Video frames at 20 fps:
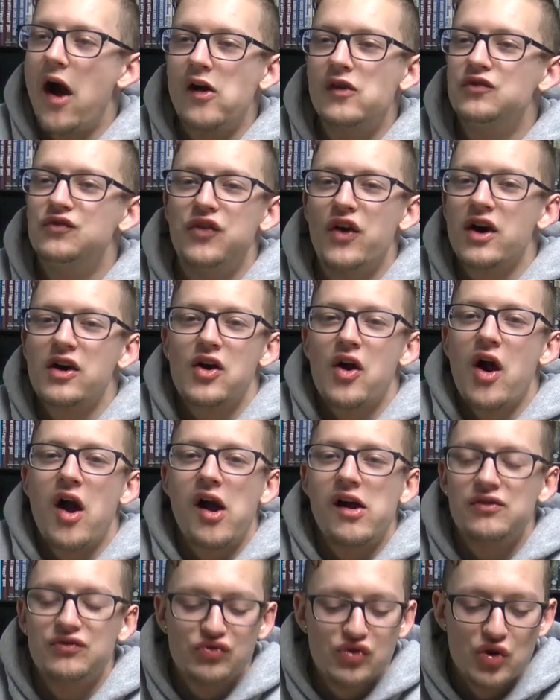fuck
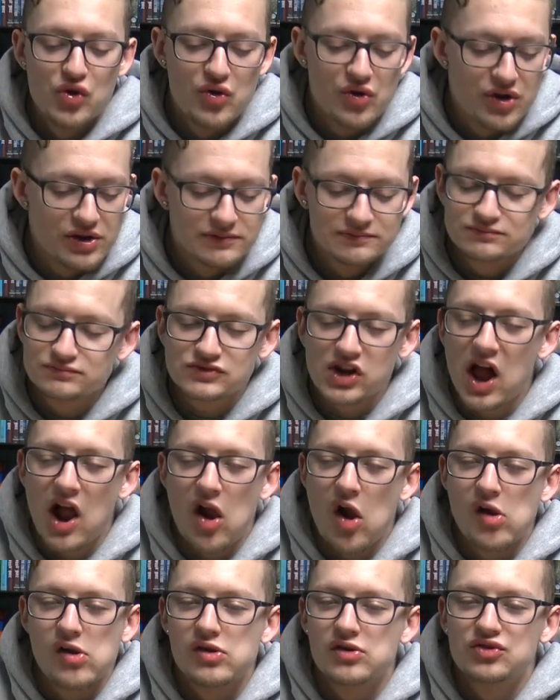off, dude.
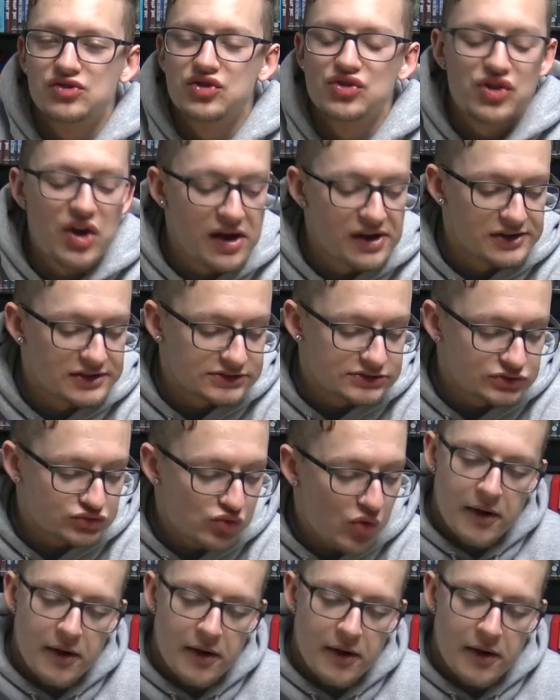I don't know what to tell you.